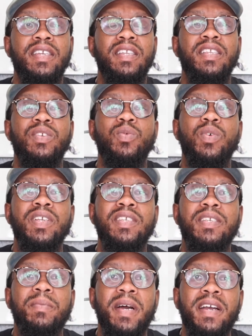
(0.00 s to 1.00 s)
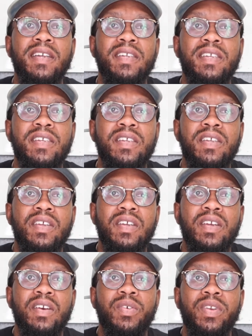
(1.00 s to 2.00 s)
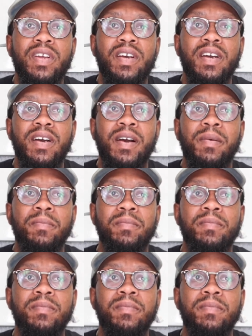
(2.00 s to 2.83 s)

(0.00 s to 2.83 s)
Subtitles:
this one spot on a